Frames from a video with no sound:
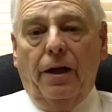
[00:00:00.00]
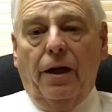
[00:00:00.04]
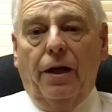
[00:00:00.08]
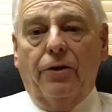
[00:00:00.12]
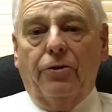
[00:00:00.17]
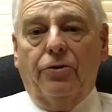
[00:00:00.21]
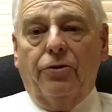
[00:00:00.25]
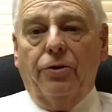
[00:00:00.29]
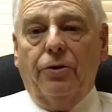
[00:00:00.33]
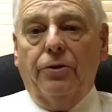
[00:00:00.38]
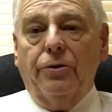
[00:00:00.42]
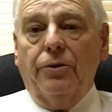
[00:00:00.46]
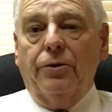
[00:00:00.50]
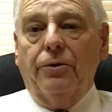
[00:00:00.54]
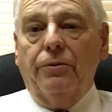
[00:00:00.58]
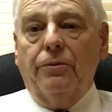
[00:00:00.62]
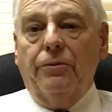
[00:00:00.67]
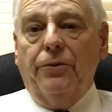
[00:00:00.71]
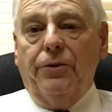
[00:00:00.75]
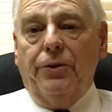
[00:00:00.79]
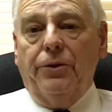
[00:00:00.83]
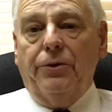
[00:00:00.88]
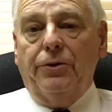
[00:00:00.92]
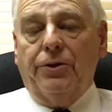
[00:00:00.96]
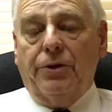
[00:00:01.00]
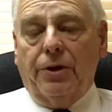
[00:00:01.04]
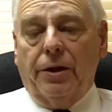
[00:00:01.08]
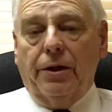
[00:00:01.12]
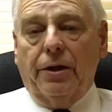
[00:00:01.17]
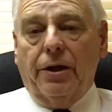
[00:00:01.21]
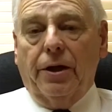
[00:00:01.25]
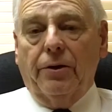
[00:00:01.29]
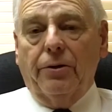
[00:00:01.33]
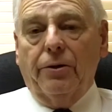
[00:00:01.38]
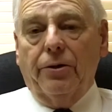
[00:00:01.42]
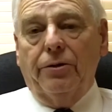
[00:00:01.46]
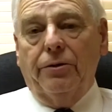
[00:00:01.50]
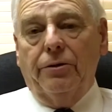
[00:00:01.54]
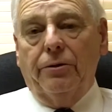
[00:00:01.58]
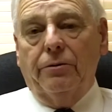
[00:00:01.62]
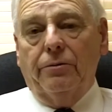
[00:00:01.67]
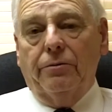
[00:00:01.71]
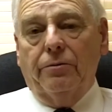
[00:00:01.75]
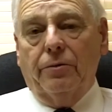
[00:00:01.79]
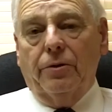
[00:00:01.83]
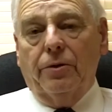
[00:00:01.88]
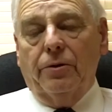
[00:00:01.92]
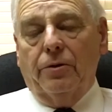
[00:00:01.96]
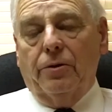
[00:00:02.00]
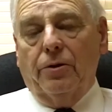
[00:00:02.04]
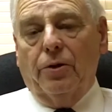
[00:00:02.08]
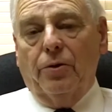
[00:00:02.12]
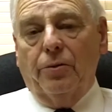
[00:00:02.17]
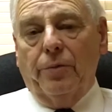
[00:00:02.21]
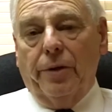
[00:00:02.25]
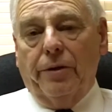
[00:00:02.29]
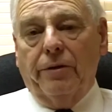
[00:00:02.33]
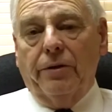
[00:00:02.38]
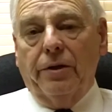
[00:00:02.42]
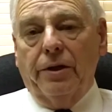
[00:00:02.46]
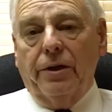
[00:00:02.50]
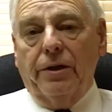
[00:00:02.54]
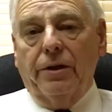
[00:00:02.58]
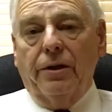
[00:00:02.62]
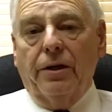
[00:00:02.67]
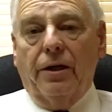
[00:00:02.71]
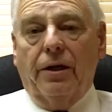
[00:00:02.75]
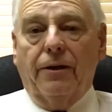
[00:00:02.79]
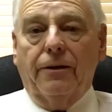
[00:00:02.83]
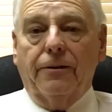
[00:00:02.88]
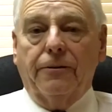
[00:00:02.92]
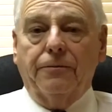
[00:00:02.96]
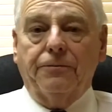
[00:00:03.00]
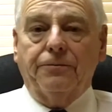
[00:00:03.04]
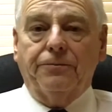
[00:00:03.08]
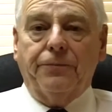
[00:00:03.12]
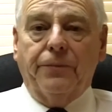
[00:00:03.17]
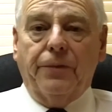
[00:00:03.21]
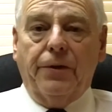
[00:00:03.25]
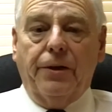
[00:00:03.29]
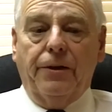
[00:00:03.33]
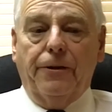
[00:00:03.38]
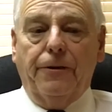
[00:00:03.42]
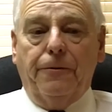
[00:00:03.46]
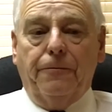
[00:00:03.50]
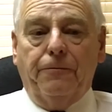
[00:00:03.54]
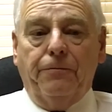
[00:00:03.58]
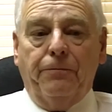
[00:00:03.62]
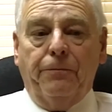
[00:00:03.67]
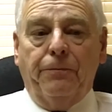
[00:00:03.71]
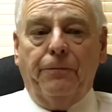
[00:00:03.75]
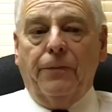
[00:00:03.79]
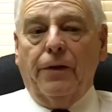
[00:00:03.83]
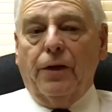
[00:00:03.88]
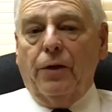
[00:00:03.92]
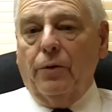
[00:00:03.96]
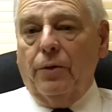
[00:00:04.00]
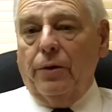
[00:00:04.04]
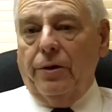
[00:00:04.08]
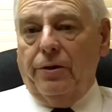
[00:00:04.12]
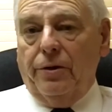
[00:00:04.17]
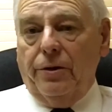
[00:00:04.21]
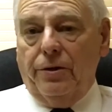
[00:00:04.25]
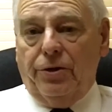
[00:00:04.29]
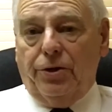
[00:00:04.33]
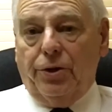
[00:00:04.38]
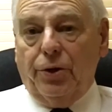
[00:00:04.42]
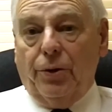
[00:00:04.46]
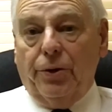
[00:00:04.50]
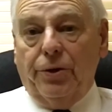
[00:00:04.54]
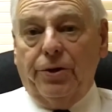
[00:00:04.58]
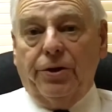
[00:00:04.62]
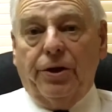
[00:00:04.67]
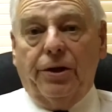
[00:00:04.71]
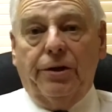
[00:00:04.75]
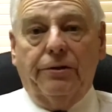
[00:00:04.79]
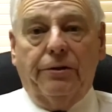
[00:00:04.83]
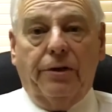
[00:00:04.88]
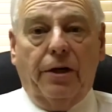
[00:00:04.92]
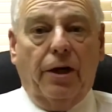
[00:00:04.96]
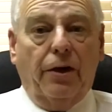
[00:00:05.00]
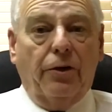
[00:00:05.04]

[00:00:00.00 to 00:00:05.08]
And so you start out and you go merrily along with showings on your